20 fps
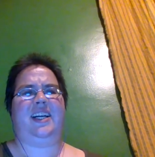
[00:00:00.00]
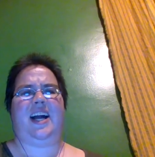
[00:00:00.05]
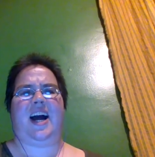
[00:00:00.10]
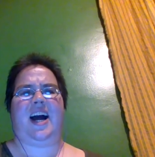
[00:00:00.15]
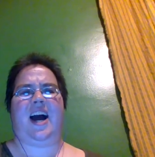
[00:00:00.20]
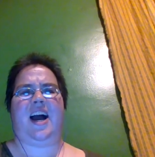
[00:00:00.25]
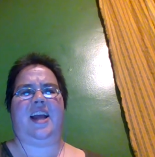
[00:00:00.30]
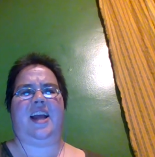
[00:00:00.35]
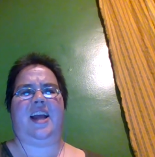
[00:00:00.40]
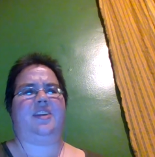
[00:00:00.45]

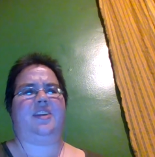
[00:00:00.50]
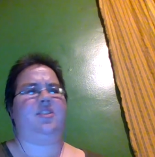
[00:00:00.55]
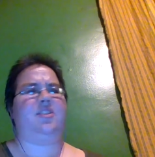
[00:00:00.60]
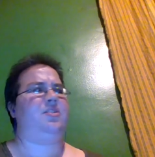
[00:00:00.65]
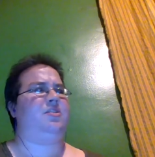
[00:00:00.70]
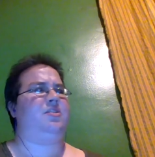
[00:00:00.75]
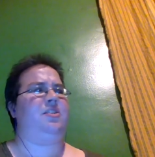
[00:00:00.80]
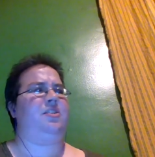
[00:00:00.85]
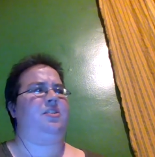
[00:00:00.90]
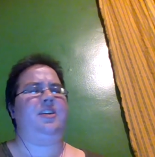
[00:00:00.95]
I,
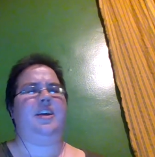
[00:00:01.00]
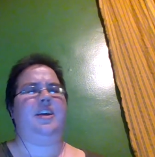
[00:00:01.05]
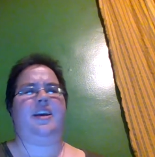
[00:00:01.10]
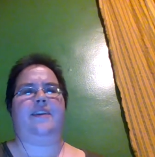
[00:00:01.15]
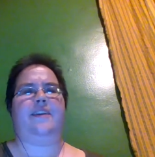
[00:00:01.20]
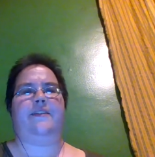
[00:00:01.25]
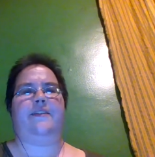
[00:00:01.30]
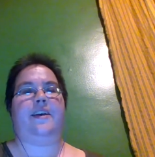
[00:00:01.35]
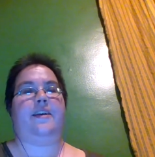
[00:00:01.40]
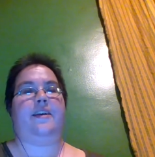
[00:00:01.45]

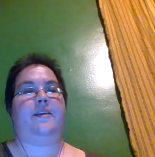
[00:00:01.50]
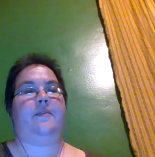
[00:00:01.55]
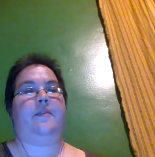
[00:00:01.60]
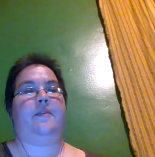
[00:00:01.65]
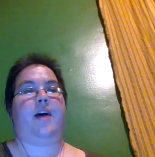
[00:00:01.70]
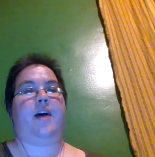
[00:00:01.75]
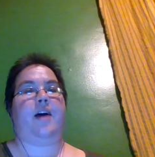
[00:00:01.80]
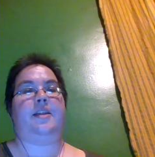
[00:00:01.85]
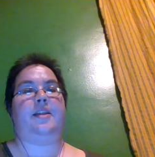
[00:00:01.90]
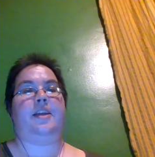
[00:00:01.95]
it,
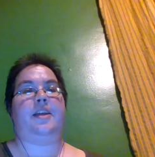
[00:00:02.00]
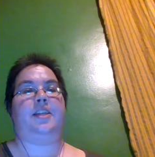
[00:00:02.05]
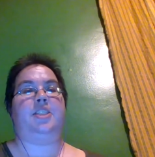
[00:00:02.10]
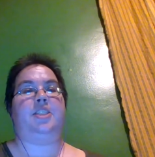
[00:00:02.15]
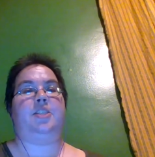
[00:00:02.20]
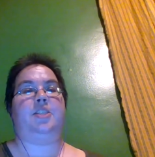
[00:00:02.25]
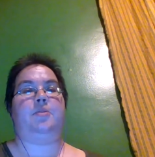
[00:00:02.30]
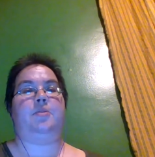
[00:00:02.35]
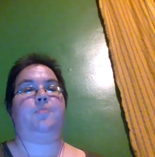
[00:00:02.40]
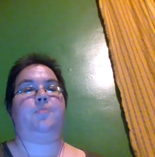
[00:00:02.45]
I think
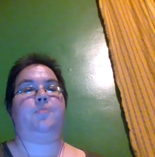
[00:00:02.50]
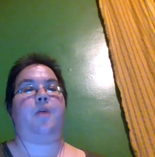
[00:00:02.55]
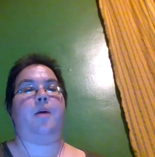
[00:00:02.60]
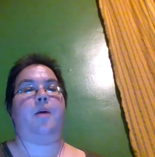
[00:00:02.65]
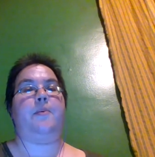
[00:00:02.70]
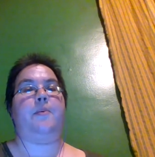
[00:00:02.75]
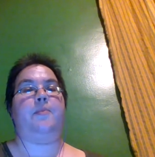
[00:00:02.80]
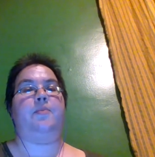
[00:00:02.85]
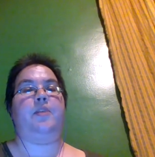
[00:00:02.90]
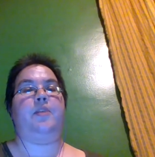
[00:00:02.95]
she was
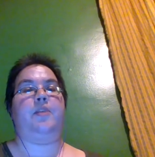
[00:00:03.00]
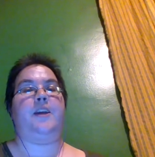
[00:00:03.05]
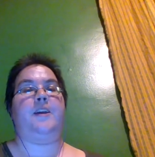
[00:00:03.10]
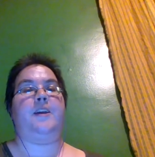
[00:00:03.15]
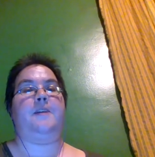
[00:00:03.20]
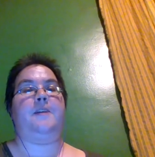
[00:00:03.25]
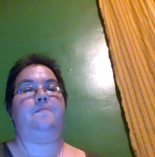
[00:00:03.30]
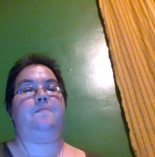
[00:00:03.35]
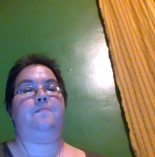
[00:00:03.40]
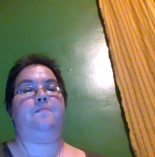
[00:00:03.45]

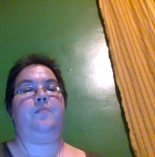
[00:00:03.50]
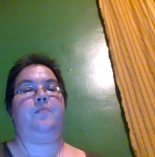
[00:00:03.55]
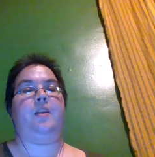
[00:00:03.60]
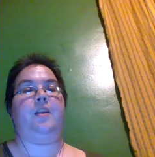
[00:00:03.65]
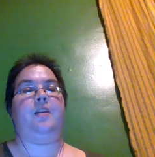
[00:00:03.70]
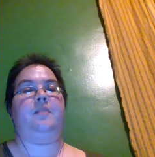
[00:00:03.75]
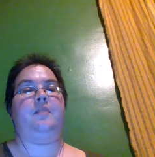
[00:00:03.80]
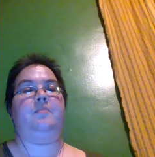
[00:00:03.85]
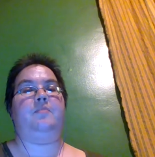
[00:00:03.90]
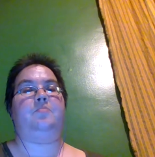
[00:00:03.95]
probably,
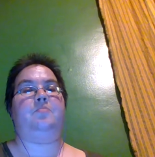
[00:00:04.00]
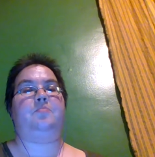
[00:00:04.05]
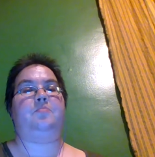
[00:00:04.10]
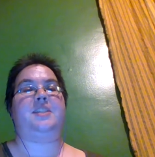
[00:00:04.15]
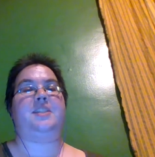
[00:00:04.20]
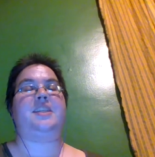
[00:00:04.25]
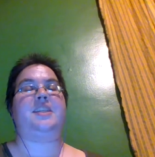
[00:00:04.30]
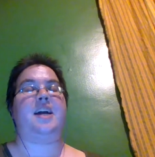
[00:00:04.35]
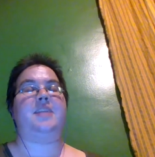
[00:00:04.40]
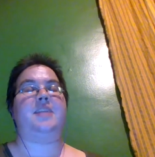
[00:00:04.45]

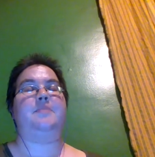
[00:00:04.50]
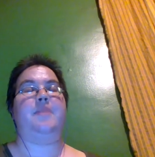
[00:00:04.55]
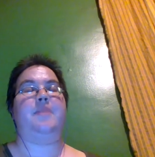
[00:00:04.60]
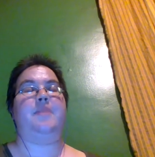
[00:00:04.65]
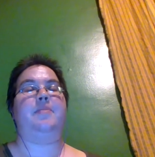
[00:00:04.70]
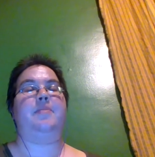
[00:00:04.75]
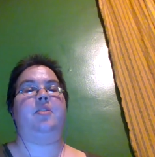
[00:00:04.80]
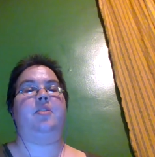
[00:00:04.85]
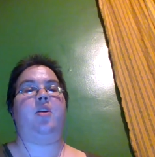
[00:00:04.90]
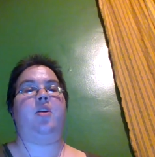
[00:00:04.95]
besides
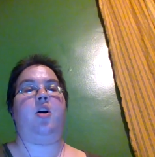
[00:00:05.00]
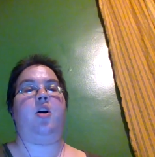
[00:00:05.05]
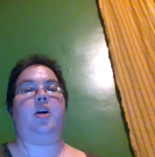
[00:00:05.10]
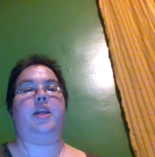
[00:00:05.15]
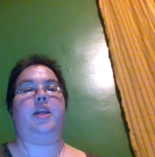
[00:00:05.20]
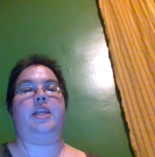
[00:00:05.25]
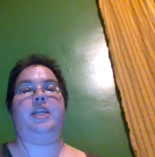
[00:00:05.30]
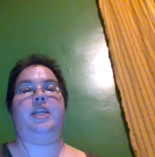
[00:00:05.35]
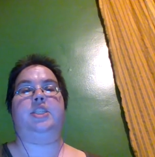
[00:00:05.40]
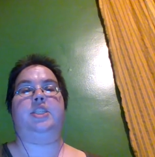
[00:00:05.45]
maybe Long, I
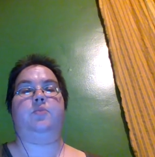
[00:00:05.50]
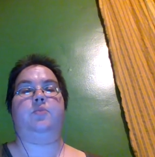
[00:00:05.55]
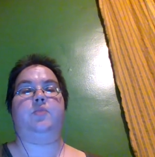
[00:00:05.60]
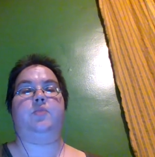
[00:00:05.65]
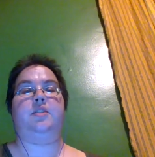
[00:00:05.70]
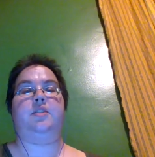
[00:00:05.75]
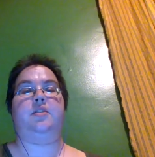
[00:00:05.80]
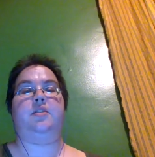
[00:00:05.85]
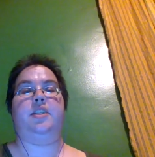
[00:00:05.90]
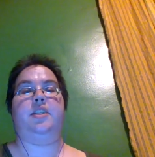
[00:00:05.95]
think she
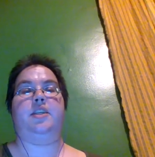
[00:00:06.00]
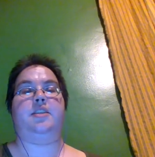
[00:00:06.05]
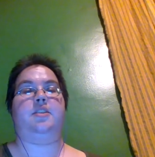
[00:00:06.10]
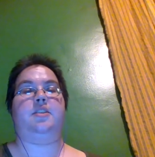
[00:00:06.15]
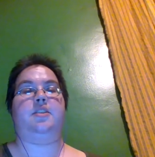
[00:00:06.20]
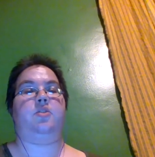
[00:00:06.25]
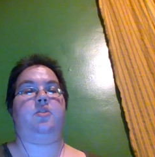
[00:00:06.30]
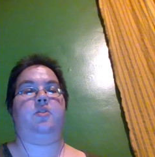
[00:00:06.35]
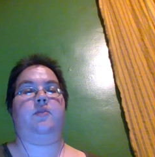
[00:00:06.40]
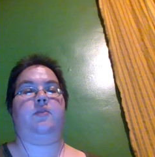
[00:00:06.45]
was the least
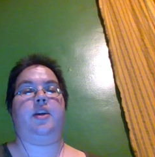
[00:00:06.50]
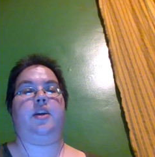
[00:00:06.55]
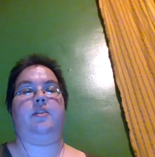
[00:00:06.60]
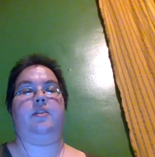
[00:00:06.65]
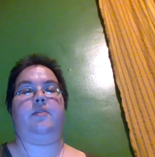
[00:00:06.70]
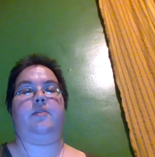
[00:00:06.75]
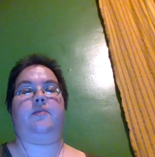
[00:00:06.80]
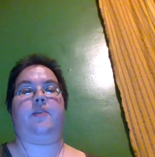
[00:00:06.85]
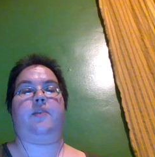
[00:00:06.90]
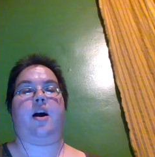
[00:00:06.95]
deserving of
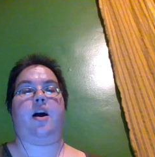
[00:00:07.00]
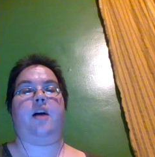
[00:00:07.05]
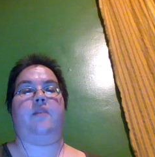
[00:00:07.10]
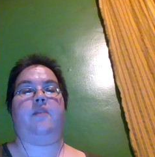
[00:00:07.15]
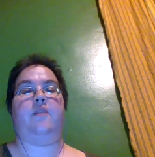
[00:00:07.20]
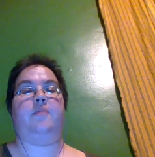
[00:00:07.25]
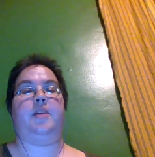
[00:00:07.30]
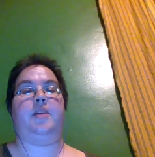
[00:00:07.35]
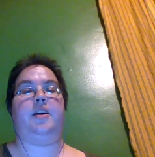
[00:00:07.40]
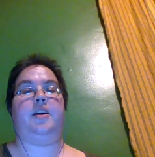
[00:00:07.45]
the five
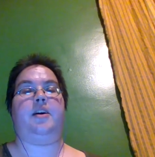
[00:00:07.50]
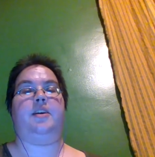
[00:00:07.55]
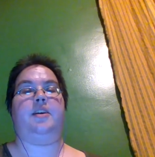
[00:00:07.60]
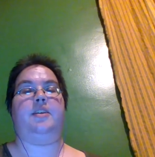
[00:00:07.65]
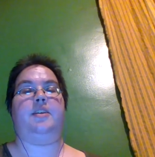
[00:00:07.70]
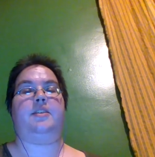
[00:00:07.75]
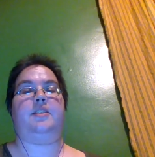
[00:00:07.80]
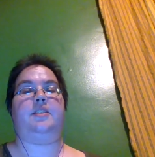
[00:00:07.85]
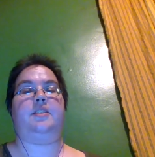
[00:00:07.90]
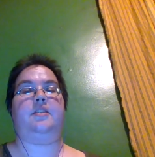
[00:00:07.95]

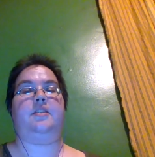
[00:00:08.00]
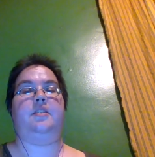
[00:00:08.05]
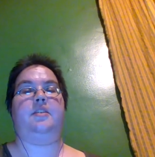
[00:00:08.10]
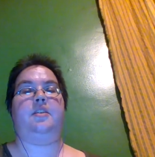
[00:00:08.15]
because